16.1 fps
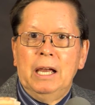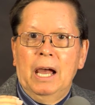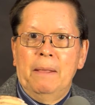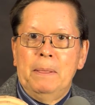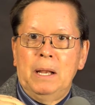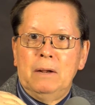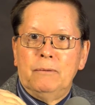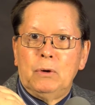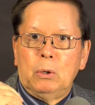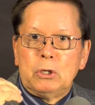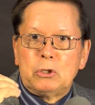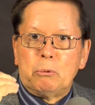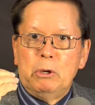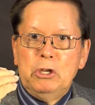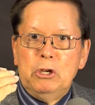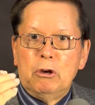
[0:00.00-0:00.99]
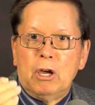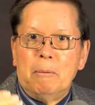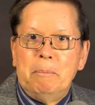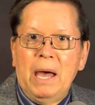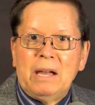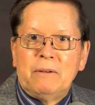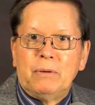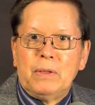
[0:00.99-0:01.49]
And then, of course, when you
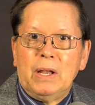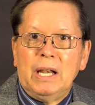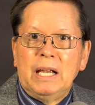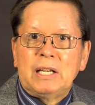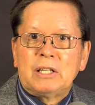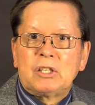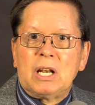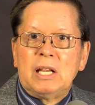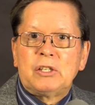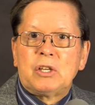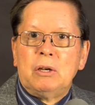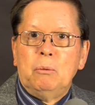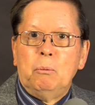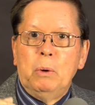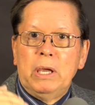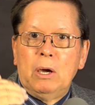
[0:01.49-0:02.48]
come back for the next lesson,